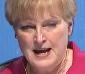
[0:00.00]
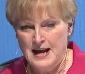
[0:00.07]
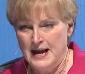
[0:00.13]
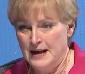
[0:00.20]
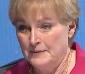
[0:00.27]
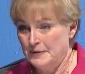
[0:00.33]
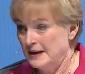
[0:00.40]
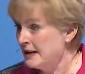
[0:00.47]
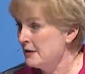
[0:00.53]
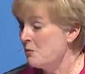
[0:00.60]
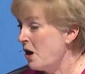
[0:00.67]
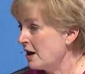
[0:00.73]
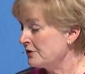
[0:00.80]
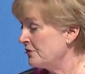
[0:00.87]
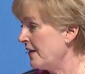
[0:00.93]
And he
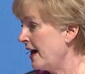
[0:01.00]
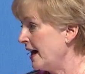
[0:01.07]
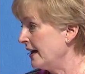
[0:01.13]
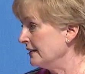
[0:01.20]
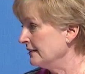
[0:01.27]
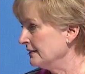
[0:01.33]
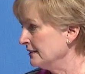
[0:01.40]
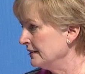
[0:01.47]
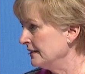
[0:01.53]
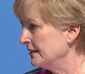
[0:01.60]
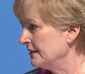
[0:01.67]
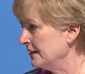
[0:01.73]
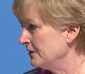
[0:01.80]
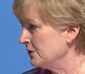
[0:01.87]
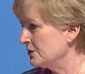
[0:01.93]
walked fine.
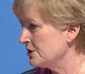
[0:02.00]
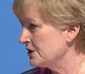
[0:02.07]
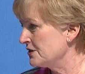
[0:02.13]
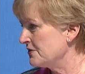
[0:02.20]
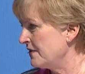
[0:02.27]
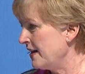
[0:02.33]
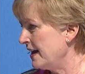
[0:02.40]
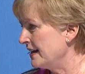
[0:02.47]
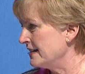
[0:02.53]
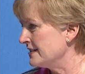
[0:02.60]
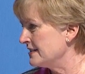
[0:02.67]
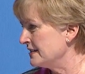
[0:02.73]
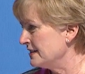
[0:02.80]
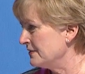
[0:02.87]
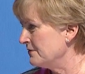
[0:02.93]
He looked just fine. He
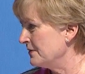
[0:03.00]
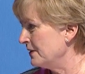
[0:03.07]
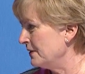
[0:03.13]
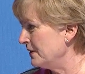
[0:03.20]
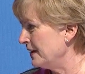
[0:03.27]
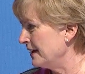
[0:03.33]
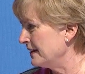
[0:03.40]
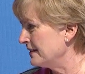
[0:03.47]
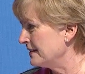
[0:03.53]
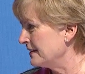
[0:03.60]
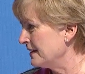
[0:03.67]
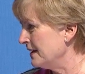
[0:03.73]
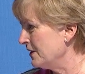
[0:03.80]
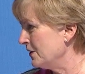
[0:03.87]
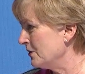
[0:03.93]
said he felt like the
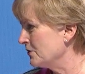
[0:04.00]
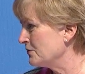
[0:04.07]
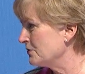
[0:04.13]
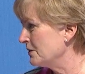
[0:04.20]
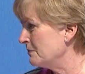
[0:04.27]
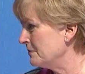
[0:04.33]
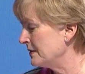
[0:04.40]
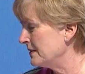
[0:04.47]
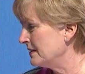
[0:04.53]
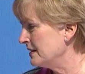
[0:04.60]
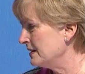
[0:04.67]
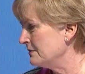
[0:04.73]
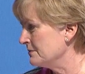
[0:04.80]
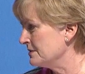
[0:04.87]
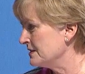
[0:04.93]
care and treatment that
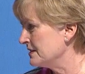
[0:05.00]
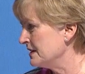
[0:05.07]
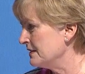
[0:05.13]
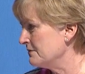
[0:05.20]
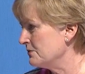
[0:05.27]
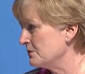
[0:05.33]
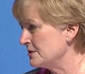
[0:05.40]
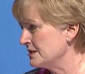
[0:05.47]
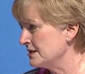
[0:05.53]
he received was